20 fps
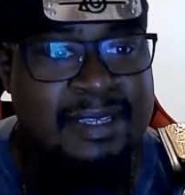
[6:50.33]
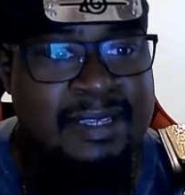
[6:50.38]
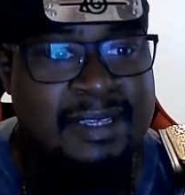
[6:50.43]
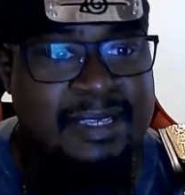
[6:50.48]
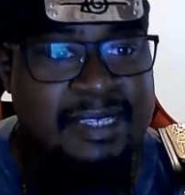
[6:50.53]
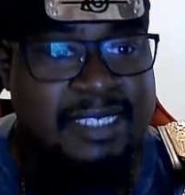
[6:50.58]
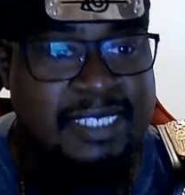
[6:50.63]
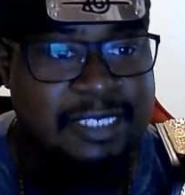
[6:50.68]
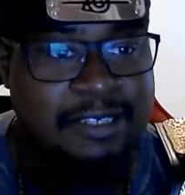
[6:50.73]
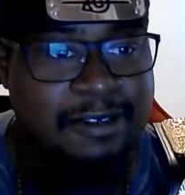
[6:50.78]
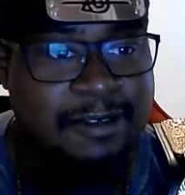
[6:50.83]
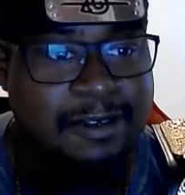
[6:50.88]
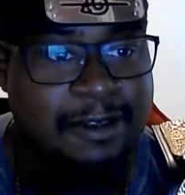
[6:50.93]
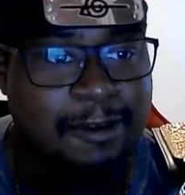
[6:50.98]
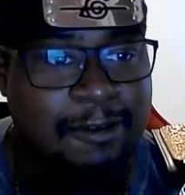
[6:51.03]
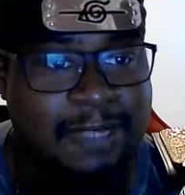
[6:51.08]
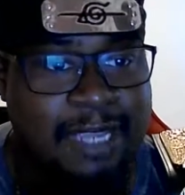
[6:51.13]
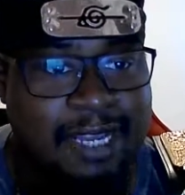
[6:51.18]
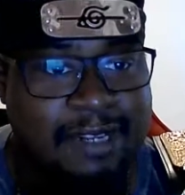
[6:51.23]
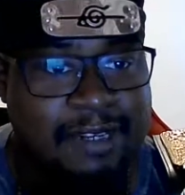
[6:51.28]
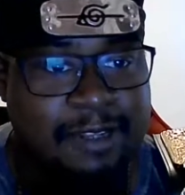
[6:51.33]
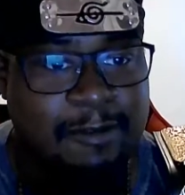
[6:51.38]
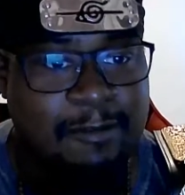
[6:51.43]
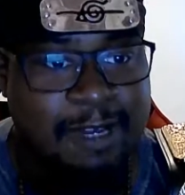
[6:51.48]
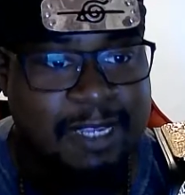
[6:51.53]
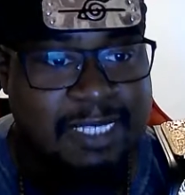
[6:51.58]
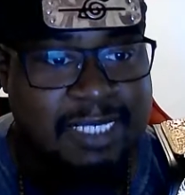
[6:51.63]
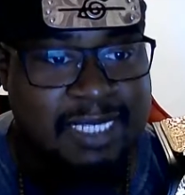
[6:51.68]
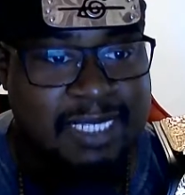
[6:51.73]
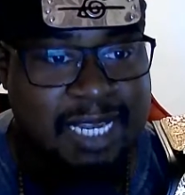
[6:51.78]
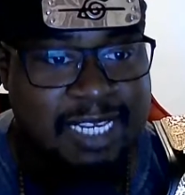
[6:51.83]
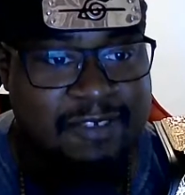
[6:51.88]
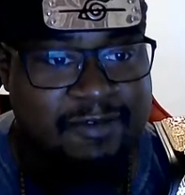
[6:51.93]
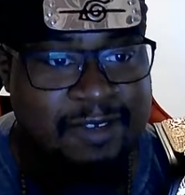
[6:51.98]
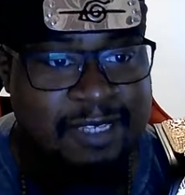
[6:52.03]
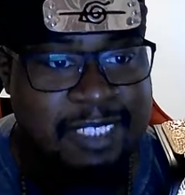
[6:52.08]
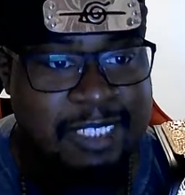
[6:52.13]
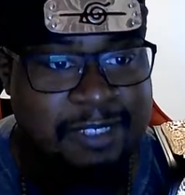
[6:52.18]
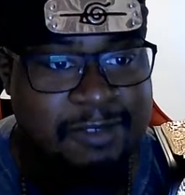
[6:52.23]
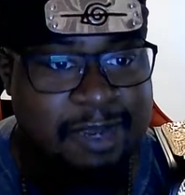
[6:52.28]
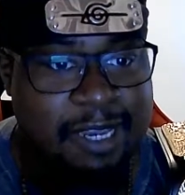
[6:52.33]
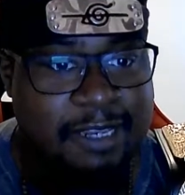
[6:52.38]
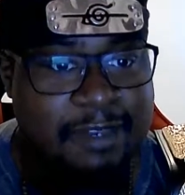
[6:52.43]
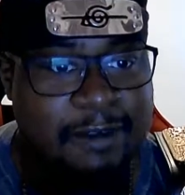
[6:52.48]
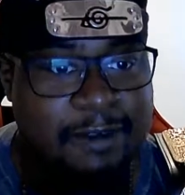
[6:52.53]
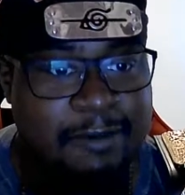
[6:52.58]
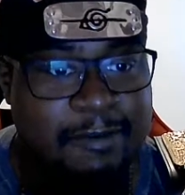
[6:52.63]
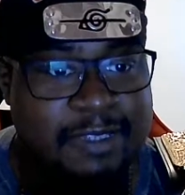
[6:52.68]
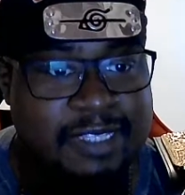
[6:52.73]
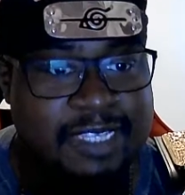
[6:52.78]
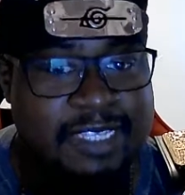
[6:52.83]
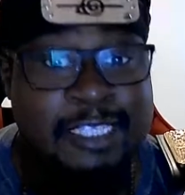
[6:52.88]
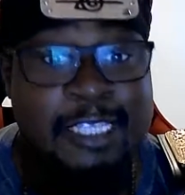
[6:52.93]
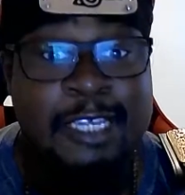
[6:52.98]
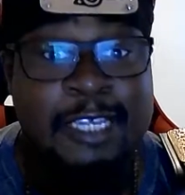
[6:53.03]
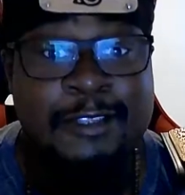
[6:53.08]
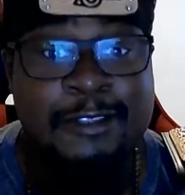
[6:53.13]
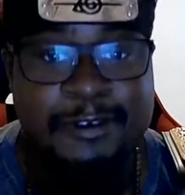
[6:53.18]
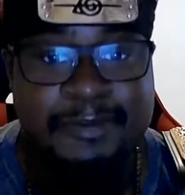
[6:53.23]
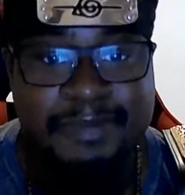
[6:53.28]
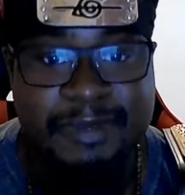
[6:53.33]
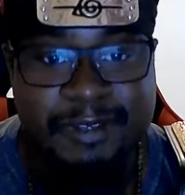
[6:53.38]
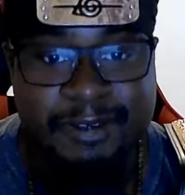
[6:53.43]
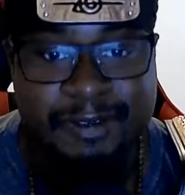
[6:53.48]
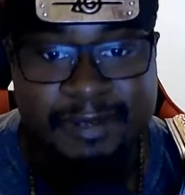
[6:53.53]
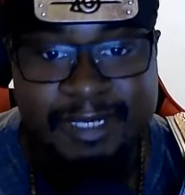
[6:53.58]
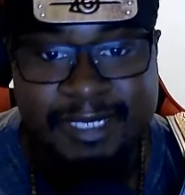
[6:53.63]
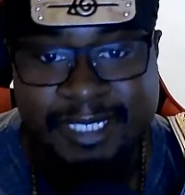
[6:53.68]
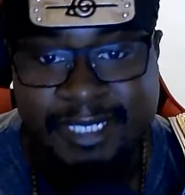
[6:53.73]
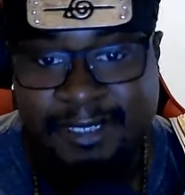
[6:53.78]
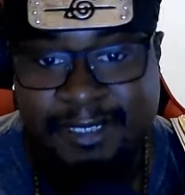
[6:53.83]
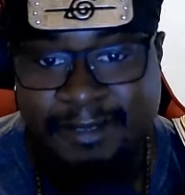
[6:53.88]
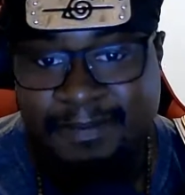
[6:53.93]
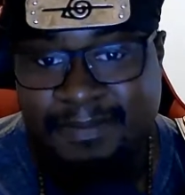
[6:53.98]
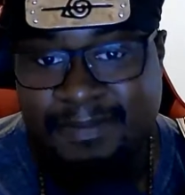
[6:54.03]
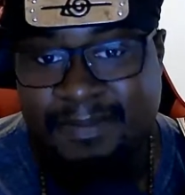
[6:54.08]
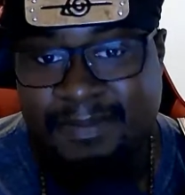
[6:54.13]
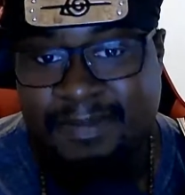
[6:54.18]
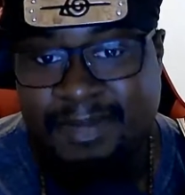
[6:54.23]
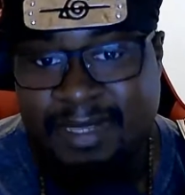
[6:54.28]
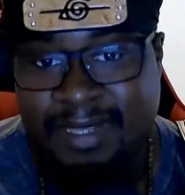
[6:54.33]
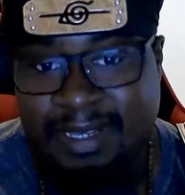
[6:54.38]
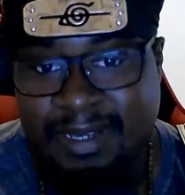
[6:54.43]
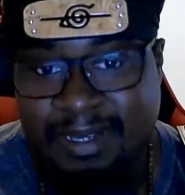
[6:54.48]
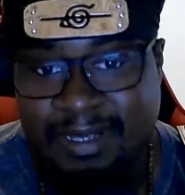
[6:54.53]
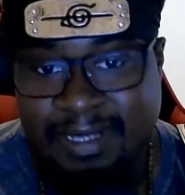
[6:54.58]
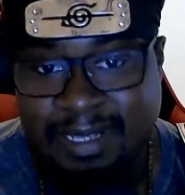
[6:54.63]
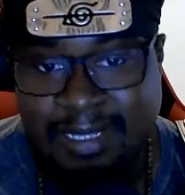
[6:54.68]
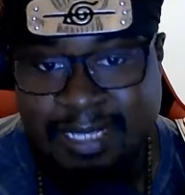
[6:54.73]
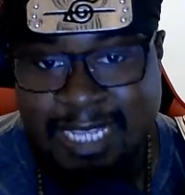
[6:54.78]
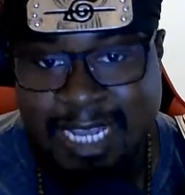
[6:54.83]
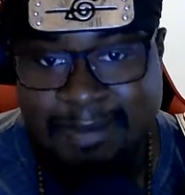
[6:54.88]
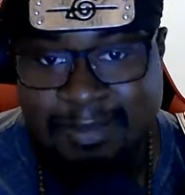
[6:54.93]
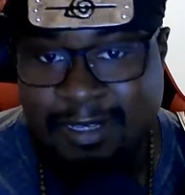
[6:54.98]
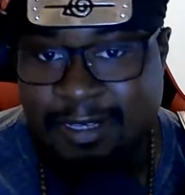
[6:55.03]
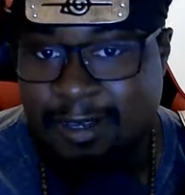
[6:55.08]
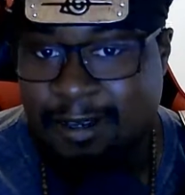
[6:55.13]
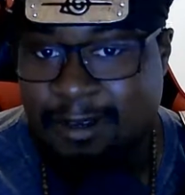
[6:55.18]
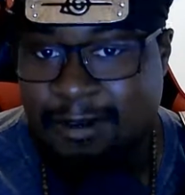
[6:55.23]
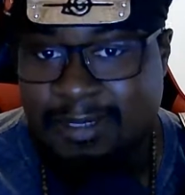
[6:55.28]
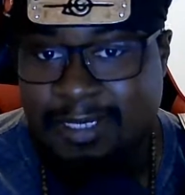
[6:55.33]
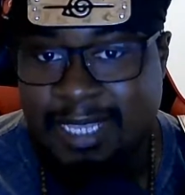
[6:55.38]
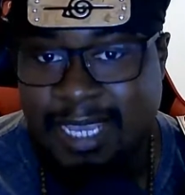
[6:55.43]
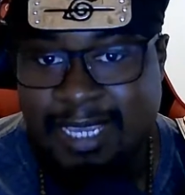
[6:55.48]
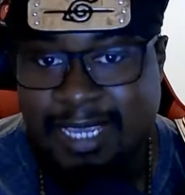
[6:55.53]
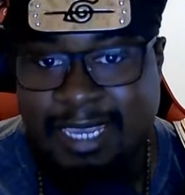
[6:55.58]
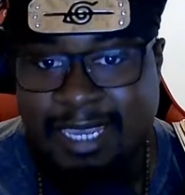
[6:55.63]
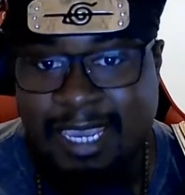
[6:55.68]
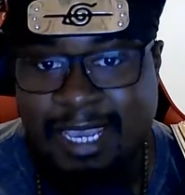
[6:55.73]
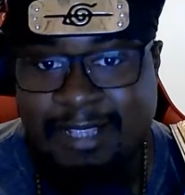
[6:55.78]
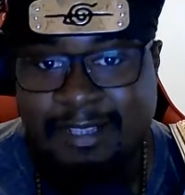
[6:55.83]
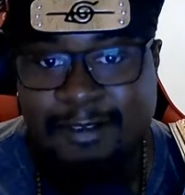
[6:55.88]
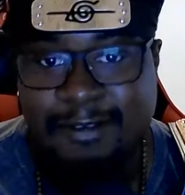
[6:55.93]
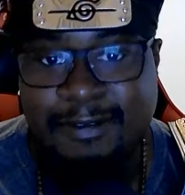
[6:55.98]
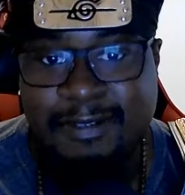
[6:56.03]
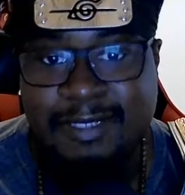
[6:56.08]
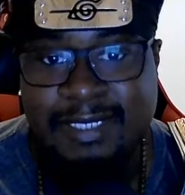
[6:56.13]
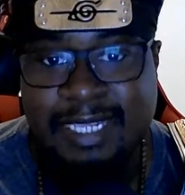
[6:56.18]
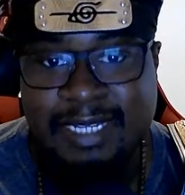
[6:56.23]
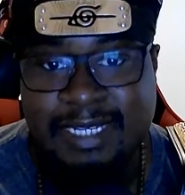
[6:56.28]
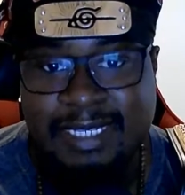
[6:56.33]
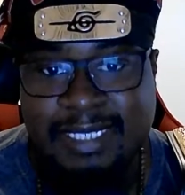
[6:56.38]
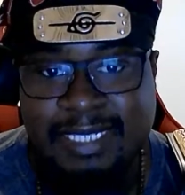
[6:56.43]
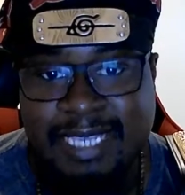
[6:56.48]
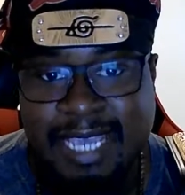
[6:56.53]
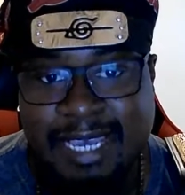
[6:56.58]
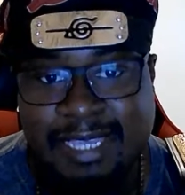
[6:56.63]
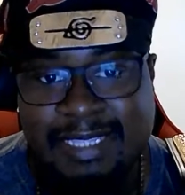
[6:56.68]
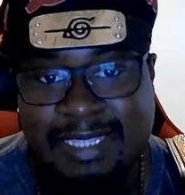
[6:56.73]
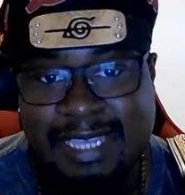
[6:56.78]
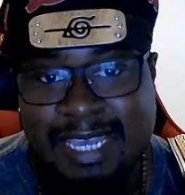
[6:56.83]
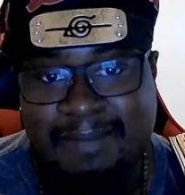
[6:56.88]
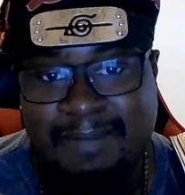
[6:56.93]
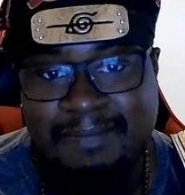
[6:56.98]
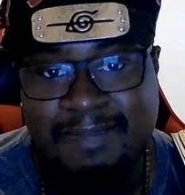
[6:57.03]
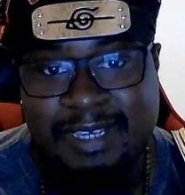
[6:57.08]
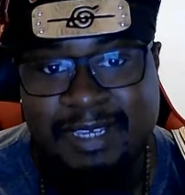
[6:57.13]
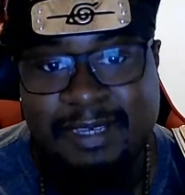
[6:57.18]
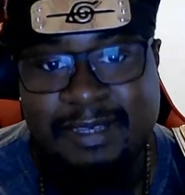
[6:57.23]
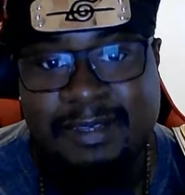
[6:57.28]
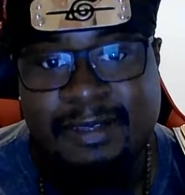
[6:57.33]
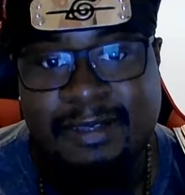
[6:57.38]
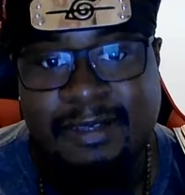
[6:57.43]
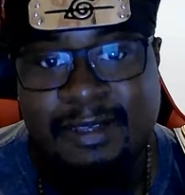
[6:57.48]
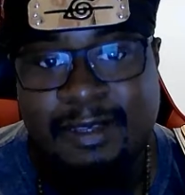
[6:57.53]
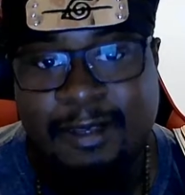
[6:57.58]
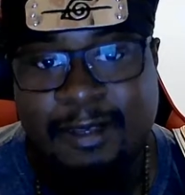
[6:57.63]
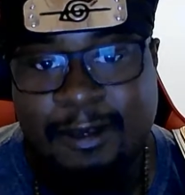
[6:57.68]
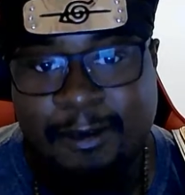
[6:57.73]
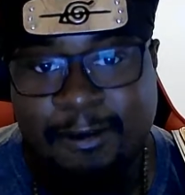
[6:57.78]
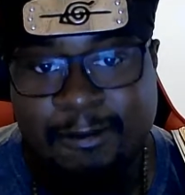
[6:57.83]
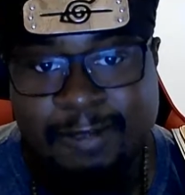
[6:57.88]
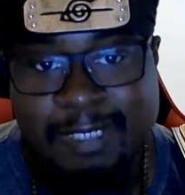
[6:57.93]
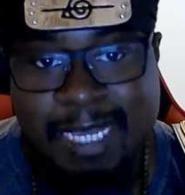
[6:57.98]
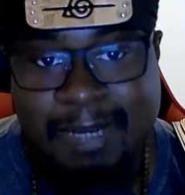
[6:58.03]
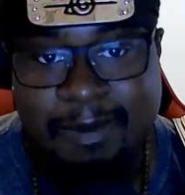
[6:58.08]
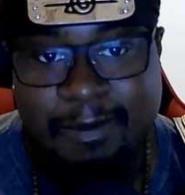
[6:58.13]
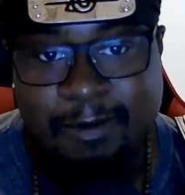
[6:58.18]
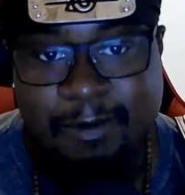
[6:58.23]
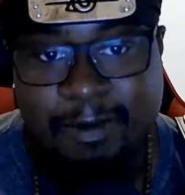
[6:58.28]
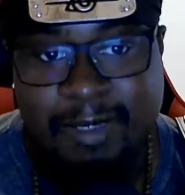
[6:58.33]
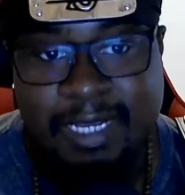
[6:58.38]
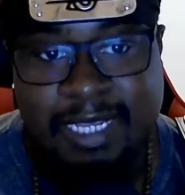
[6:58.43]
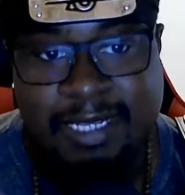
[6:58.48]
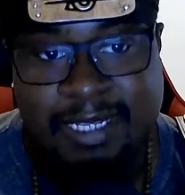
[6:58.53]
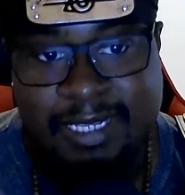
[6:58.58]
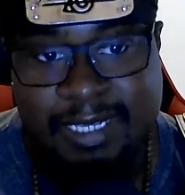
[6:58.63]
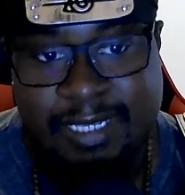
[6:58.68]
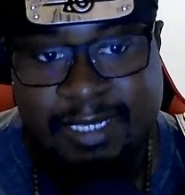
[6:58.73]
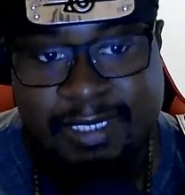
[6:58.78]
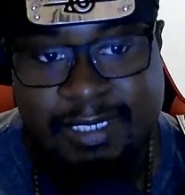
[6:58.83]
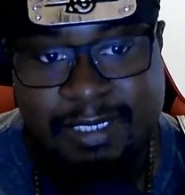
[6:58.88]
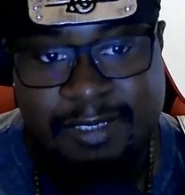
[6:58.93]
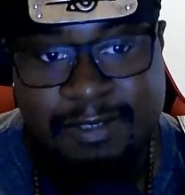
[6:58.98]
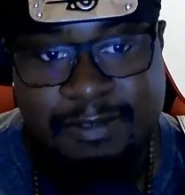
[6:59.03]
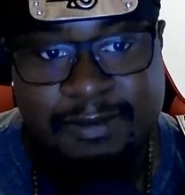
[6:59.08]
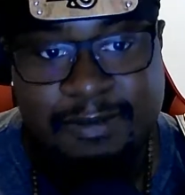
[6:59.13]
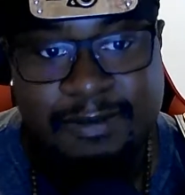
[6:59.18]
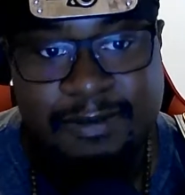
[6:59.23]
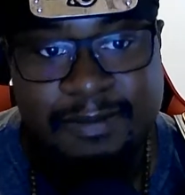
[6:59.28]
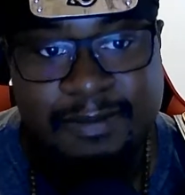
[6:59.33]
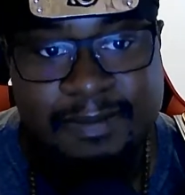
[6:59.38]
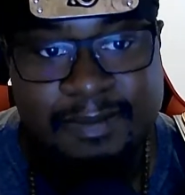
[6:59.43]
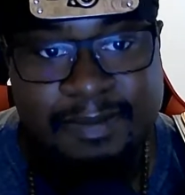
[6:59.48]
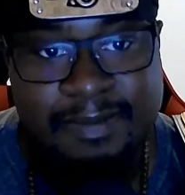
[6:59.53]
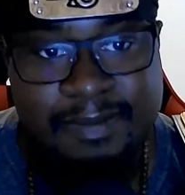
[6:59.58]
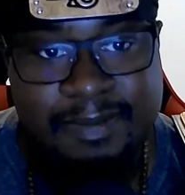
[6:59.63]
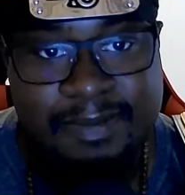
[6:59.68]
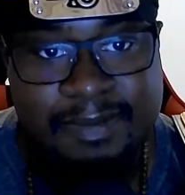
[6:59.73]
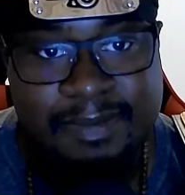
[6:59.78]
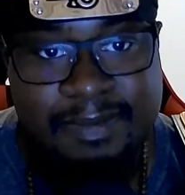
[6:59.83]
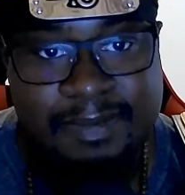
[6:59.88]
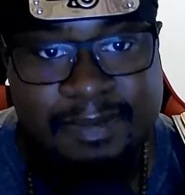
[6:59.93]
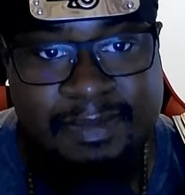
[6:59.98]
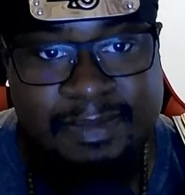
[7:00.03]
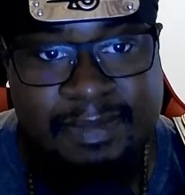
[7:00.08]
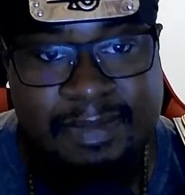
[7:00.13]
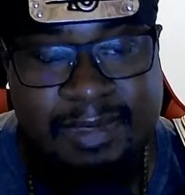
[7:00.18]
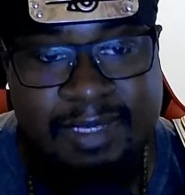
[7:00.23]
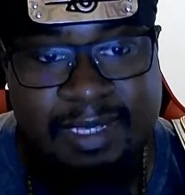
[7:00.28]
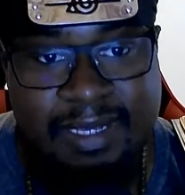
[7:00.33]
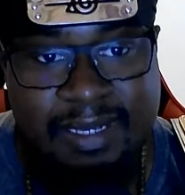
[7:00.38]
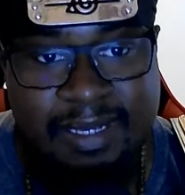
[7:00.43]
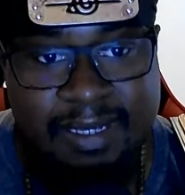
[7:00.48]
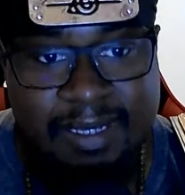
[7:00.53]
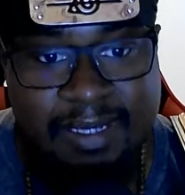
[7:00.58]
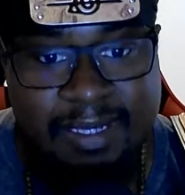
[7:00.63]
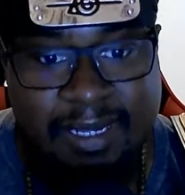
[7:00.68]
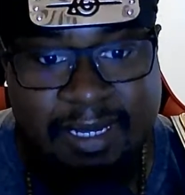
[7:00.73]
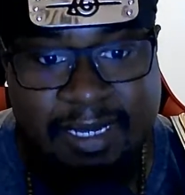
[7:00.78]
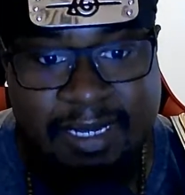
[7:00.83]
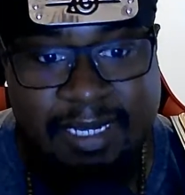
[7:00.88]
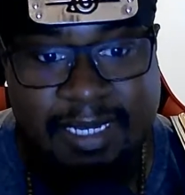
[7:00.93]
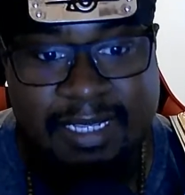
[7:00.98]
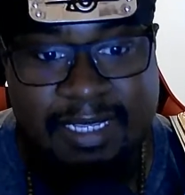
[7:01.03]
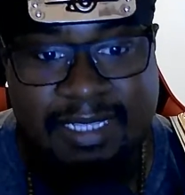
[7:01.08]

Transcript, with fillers: She'll go down in one shot if we strike her with a thunderbolt. Then Nami goes, I can't use an attack that big. Otama will get hit too. Huh?